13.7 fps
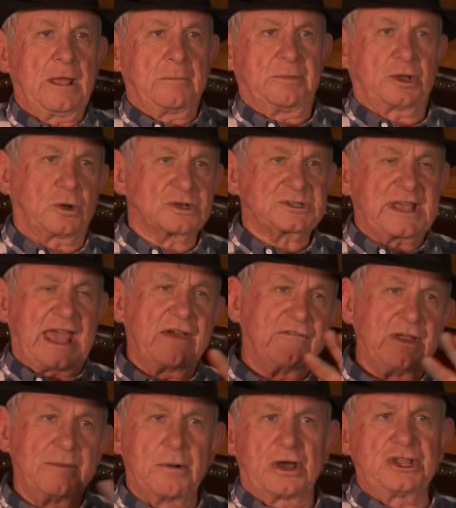because
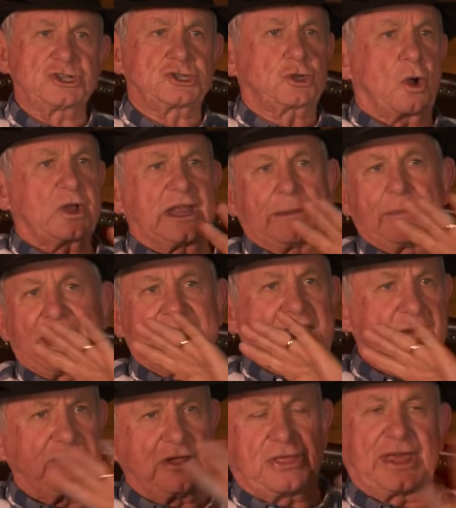everybody's talking about
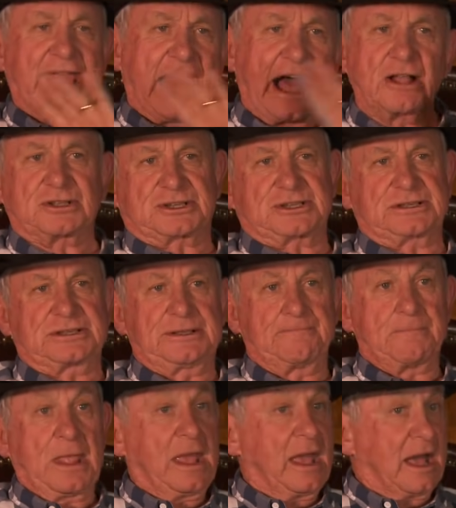everything else.
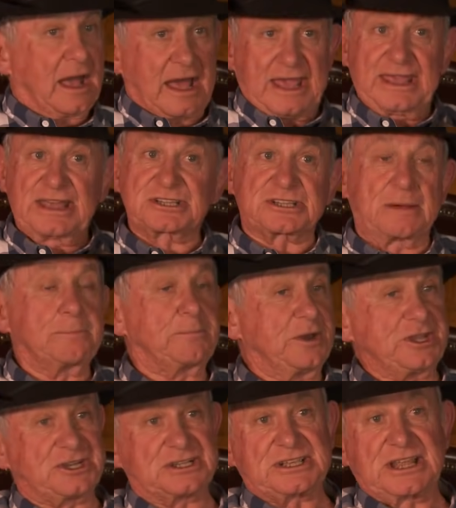I hear some
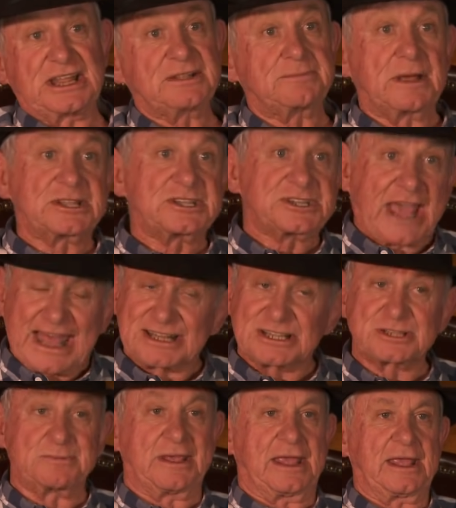preachers and it
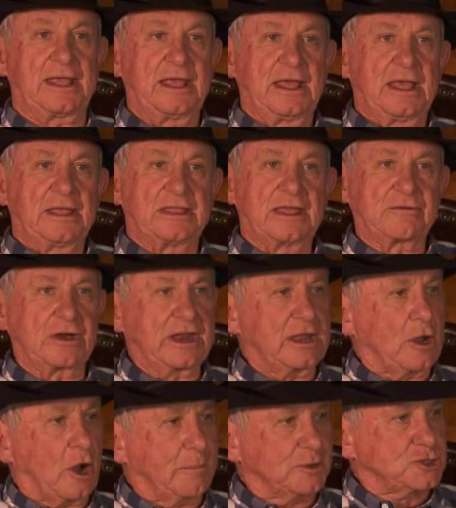saddens me. They've got an
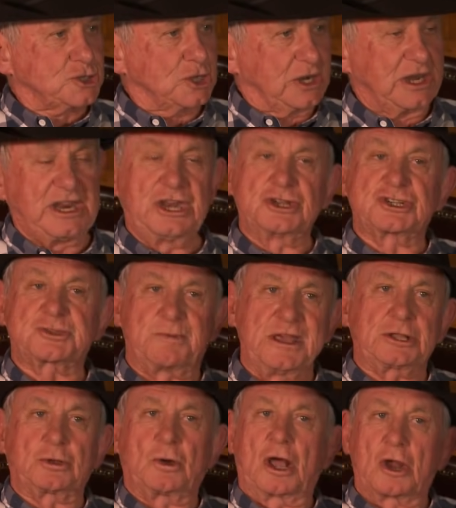opportunity to
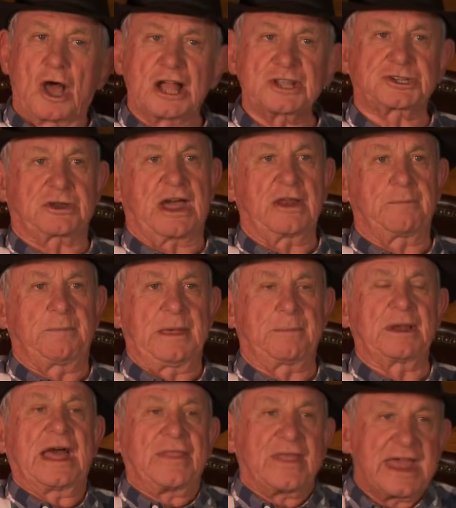speak to a large crowd of
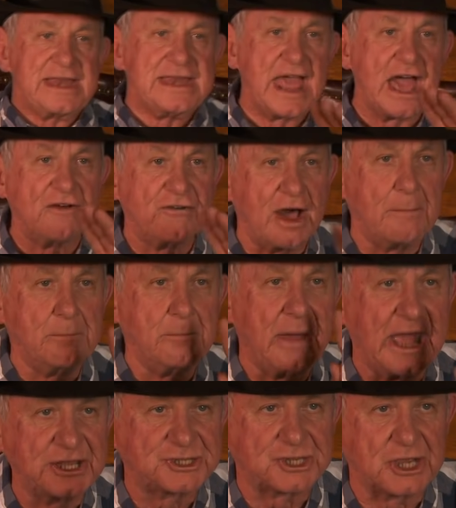people and they never
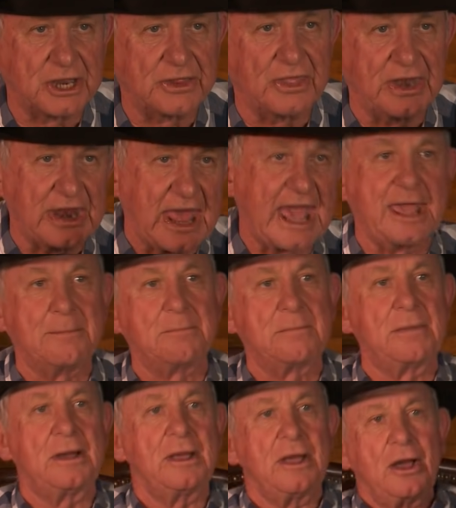mention the
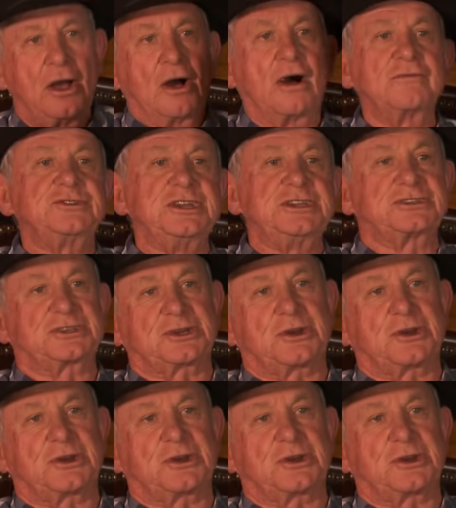name of Jesus